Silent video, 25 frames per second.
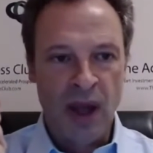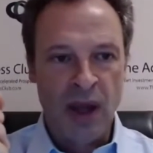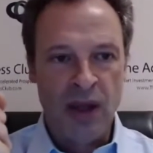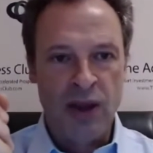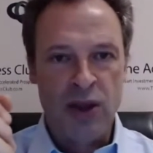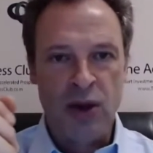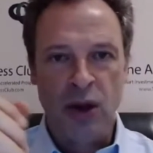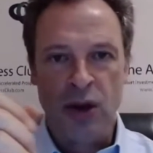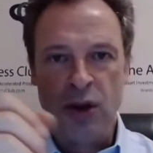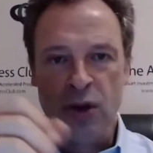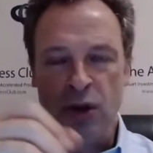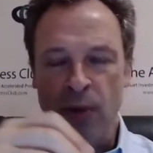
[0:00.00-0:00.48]

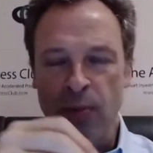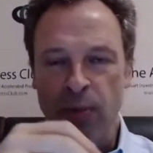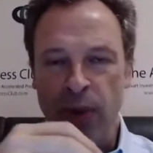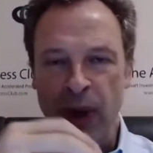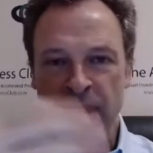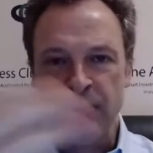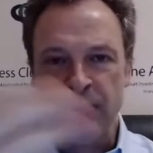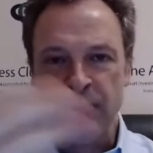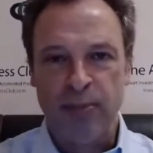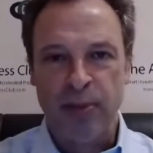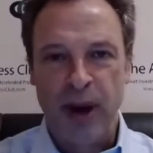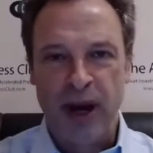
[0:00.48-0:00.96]
your
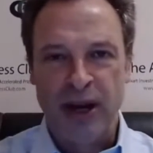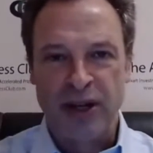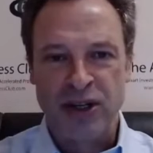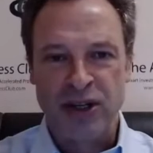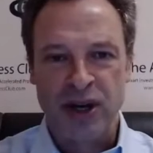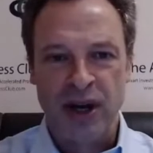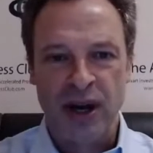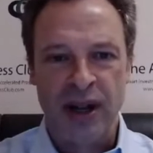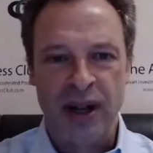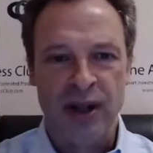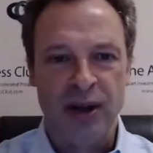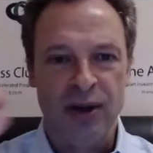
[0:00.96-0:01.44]
blood
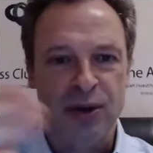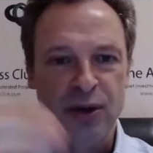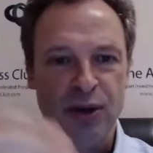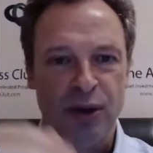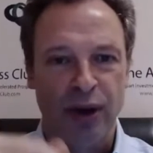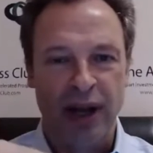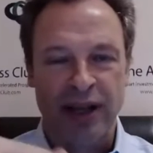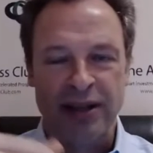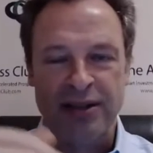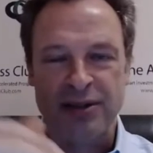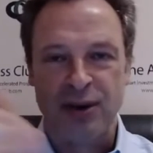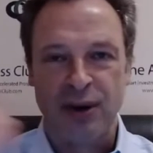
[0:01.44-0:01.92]
pressure, your
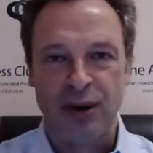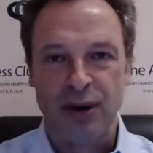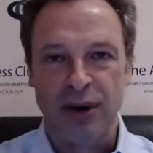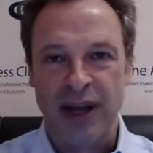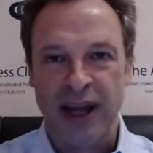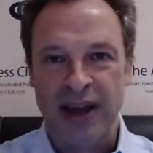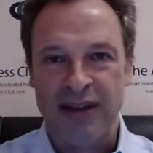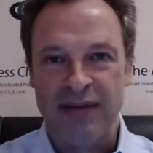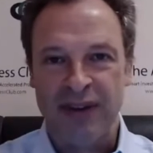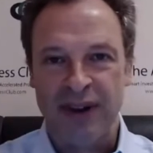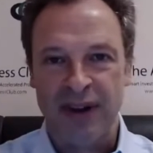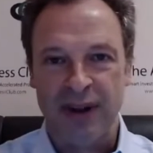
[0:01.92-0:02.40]
cholesterol
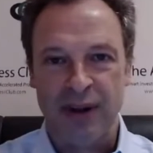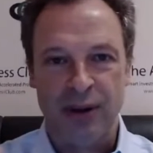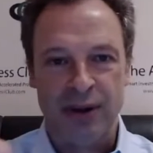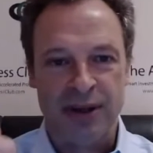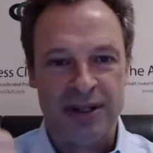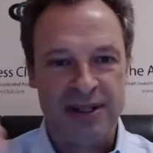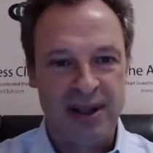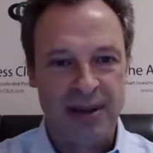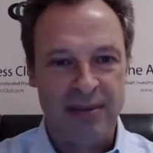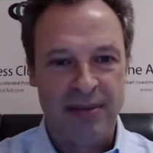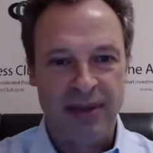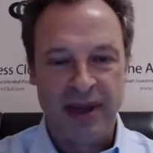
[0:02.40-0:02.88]
level or
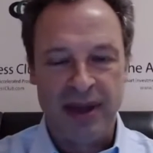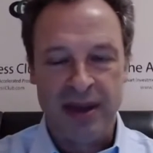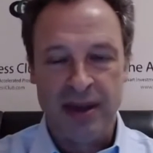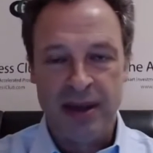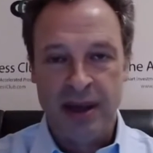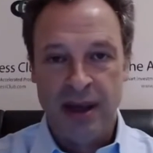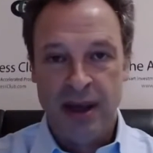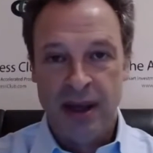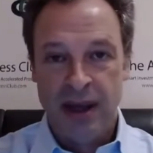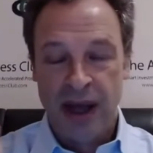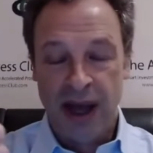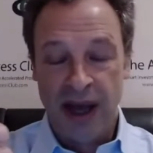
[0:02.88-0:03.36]

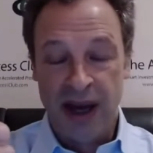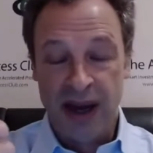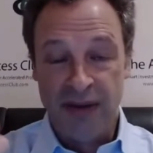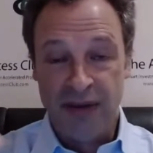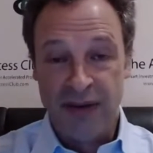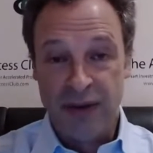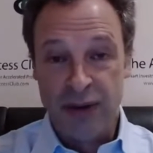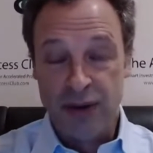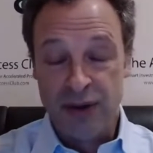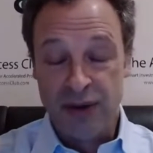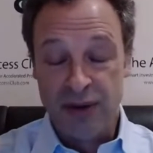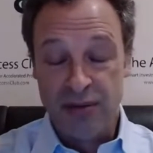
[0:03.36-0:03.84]
something. And
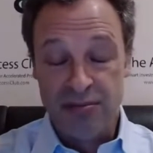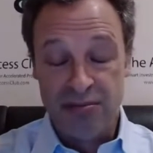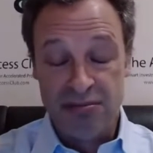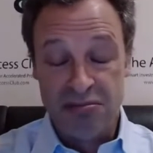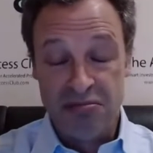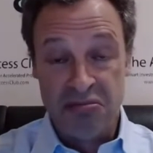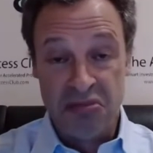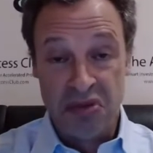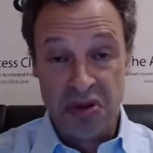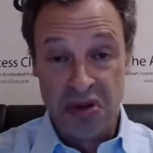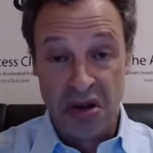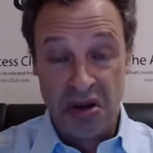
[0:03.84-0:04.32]
if
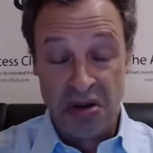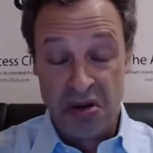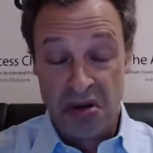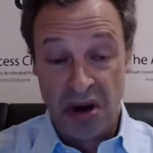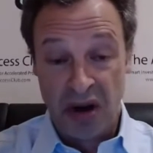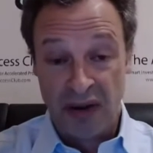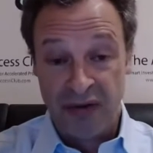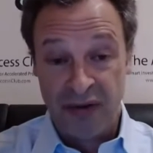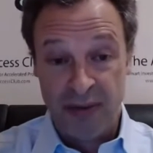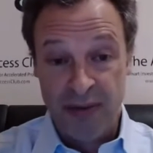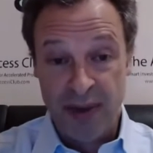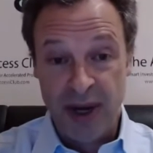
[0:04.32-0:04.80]
you're
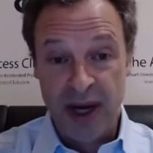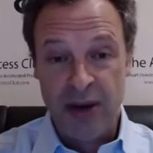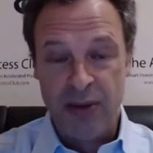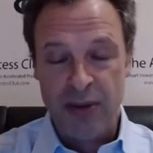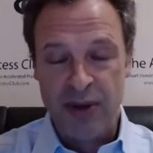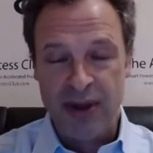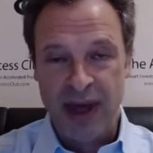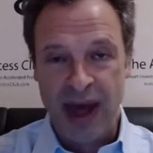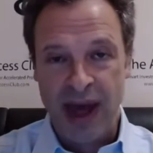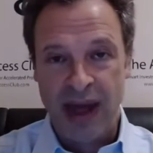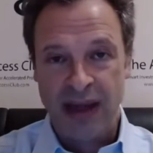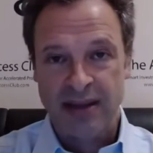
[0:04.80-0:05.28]
not familiar
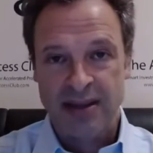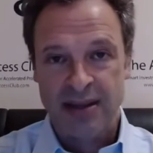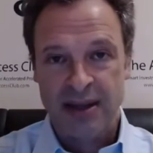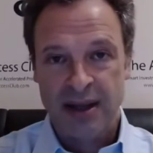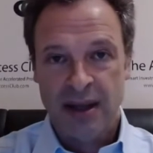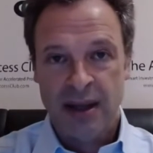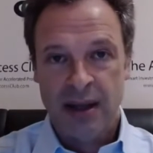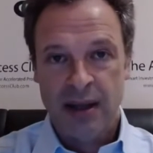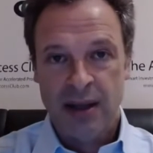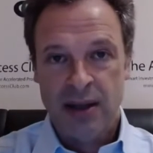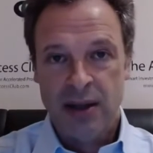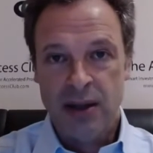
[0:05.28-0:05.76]
with that,
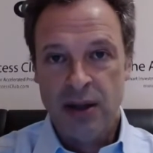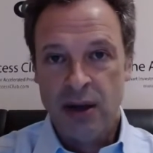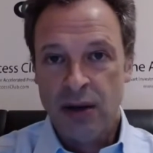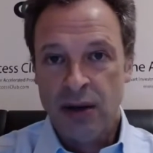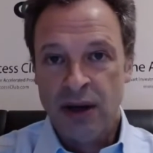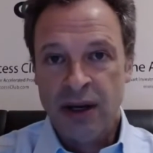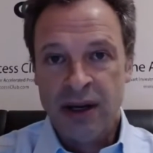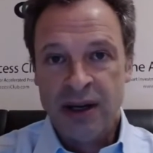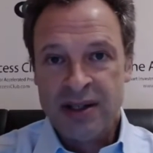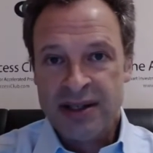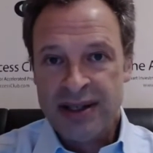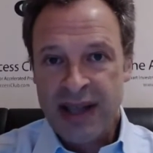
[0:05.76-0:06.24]
you
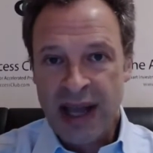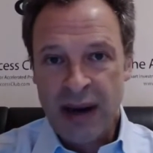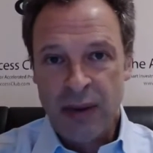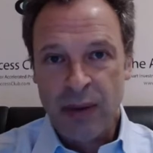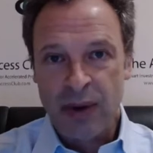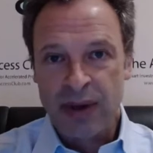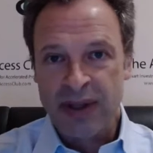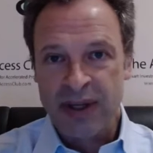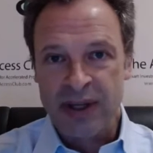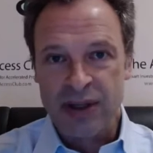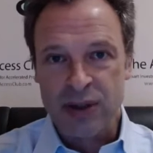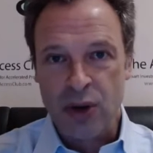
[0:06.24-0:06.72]
don't understand
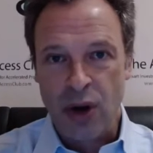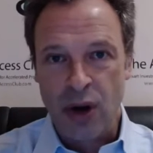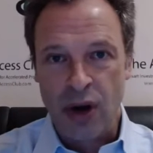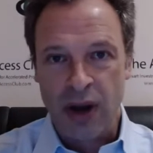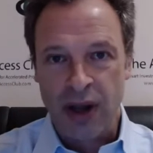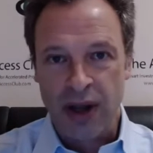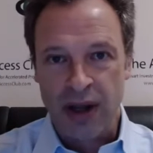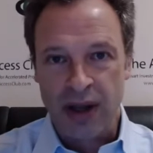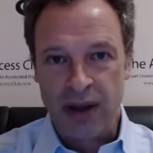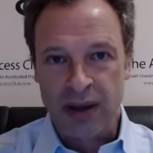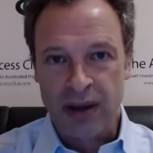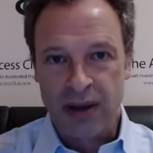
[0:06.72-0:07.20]
what they're
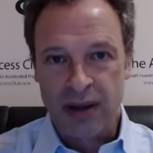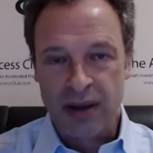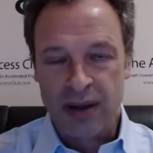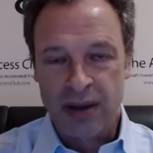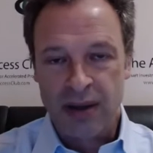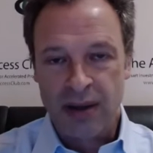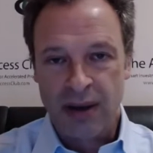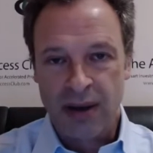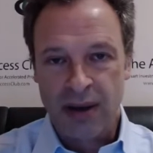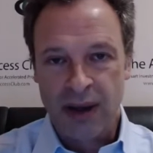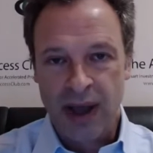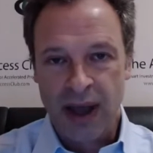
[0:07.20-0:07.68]
talking.
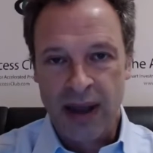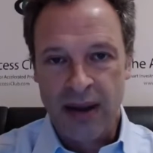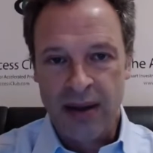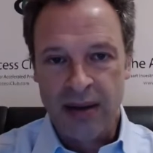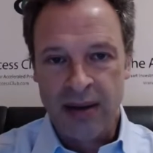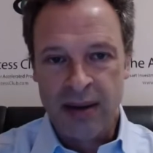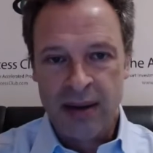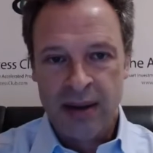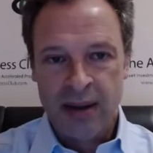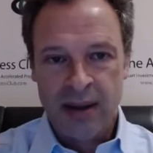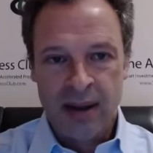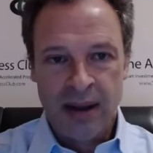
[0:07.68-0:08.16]
Okay,
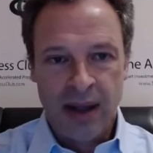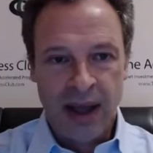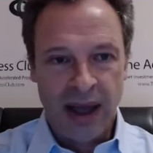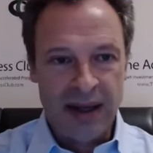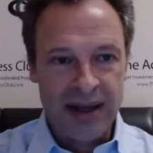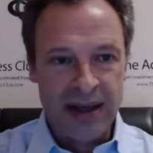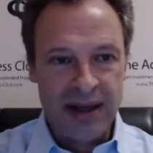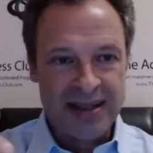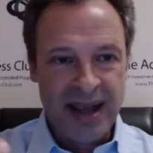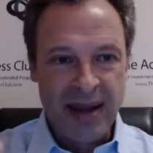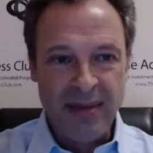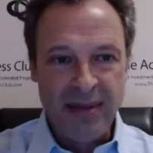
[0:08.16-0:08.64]

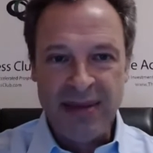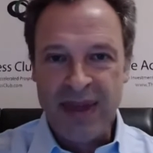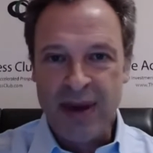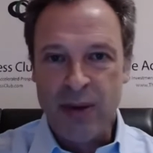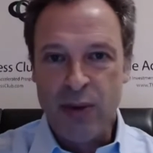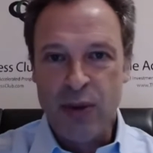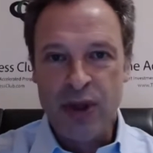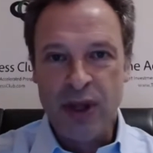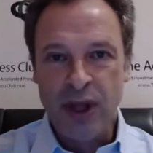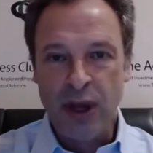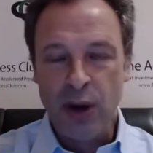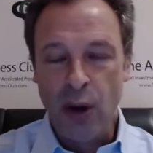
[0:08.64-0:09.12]
and the same thing
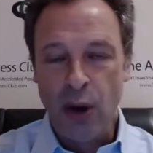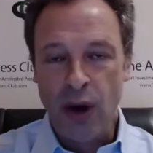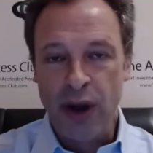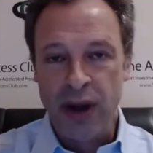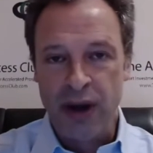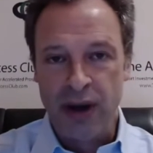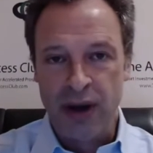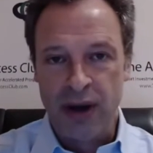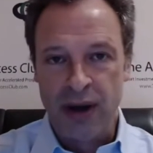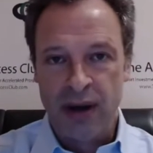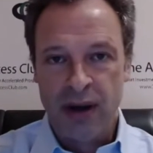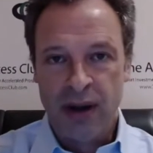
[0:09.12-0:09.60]
with a
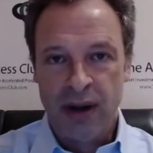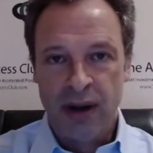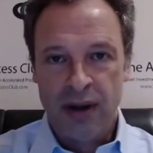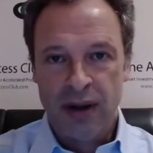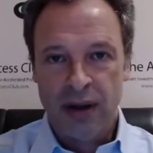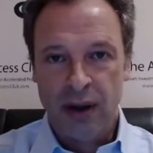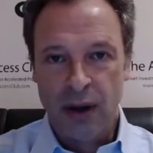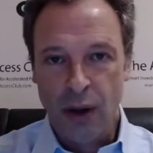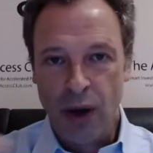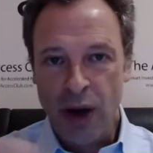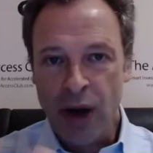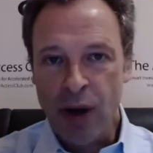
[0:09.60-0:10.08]
lawyer.
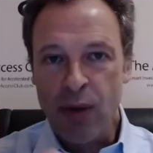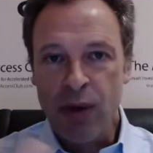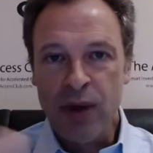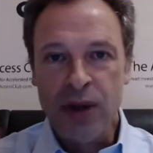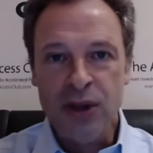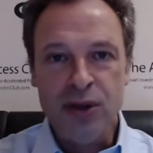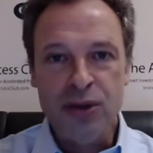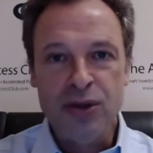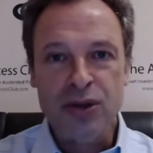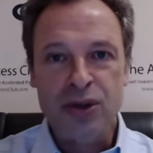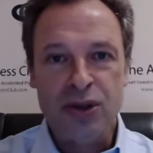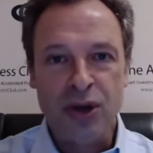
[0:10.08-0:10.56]
The lawyer will
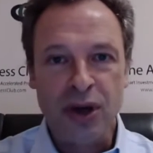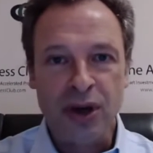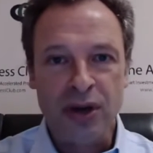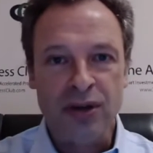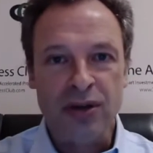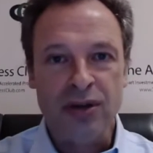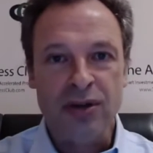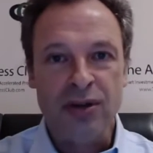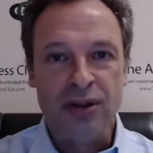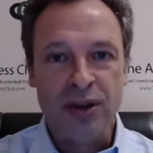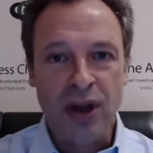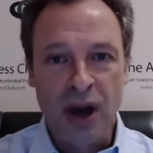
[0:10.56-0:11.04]
use
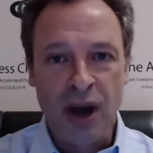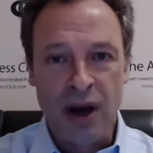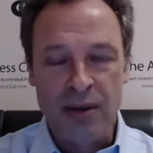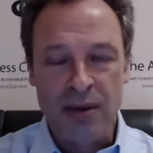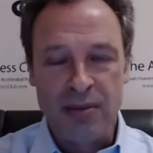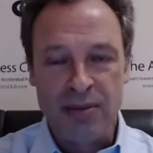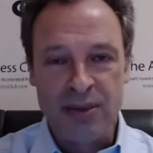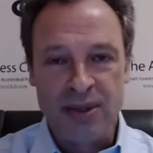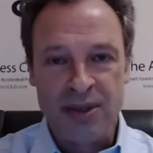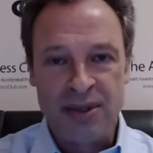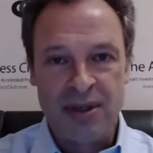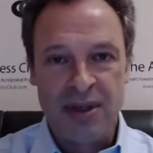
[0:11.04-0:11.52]
certain
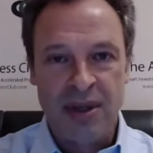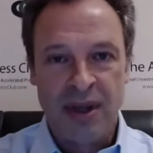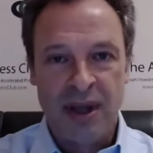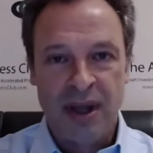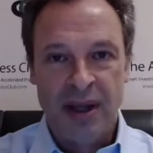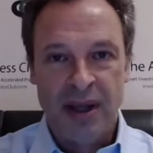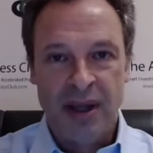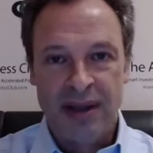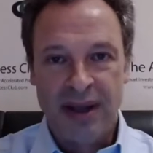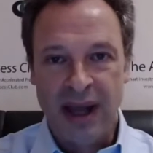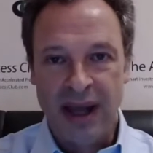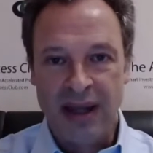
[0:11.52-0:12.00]
terms
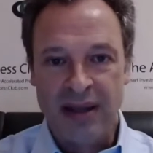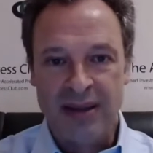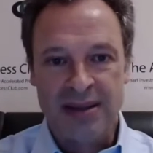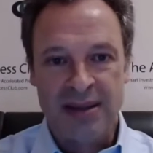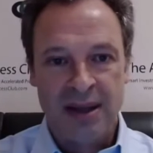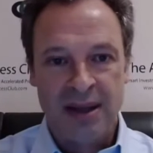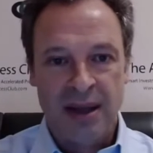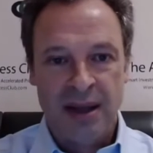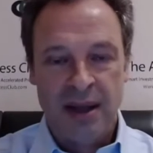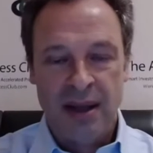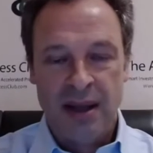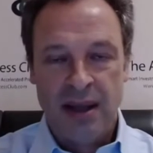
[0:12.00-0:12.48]
that,
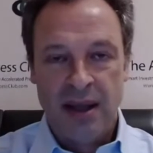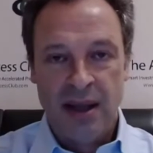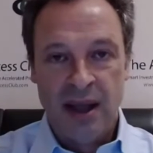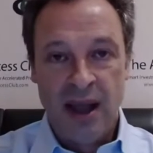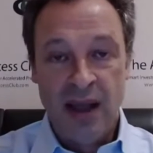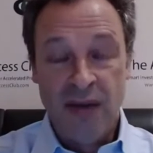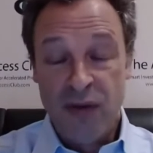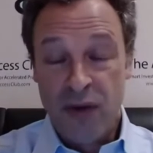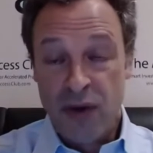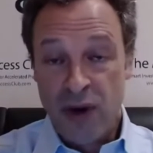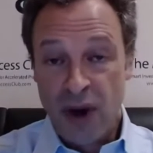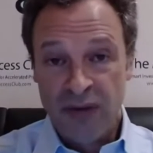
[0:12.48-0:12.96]

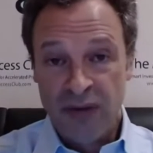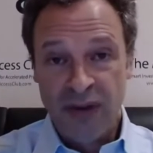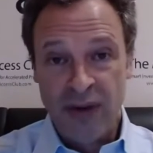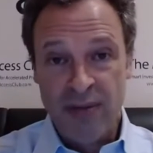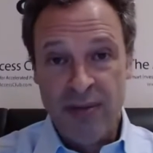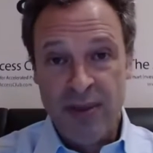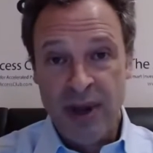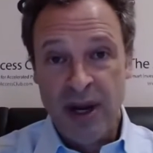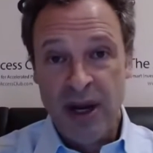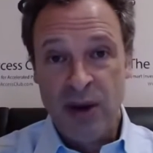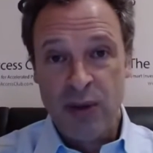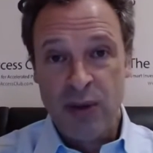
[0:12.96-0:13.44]
if you're not
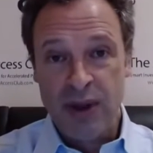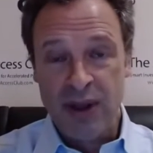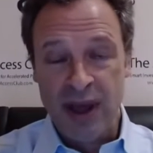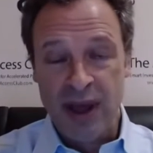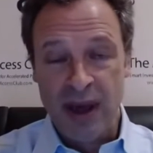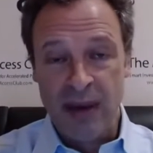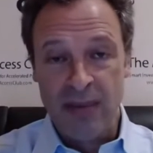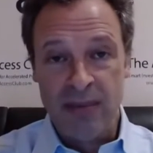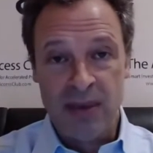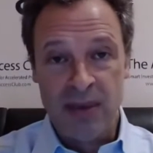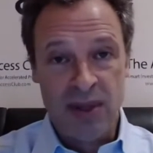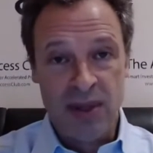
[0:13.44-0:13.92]
familiar with
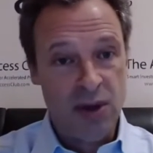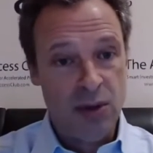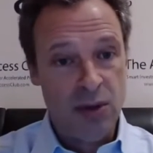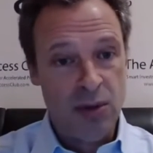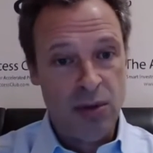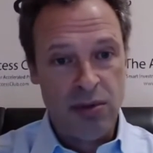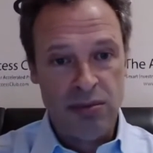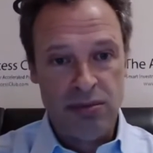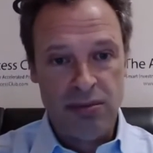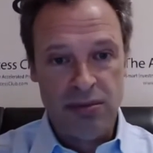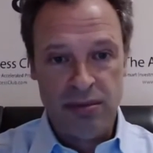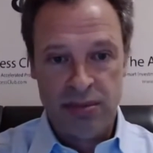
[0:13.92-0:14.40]
them,
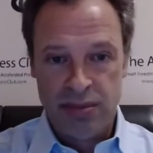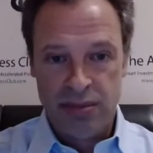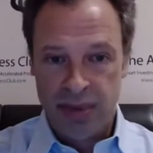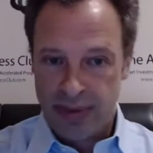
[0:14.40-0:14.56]
you